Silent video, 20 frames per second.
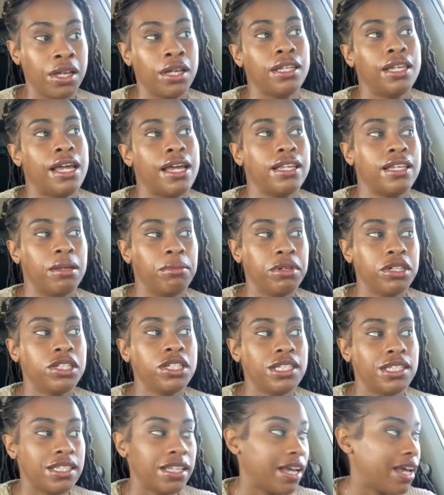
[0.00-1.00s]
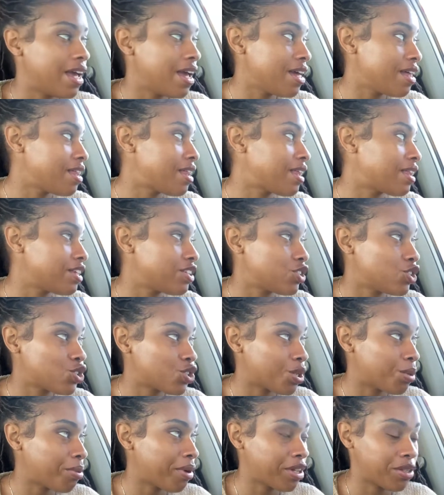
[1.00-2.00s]
Like, let me just say that this
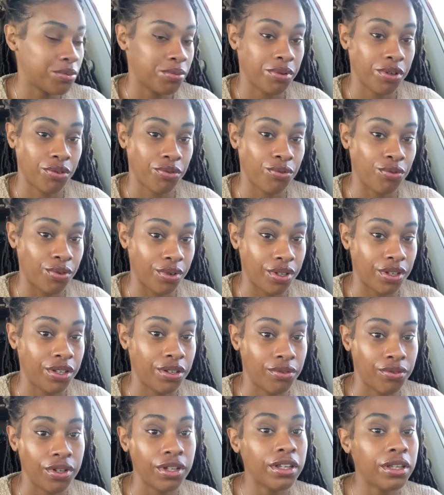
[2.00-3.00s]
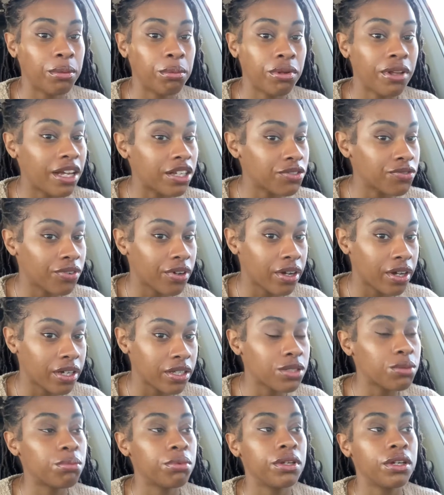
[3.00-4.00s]
trip has been really, really blessed for
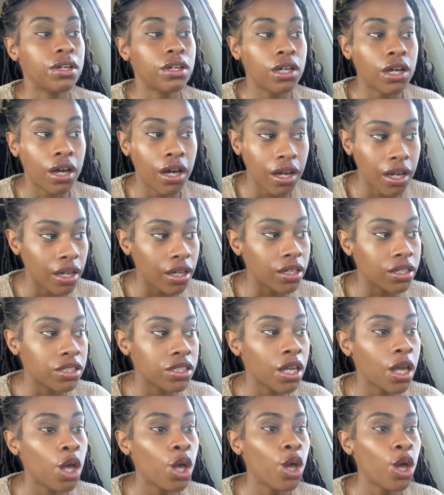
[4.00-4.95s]
us because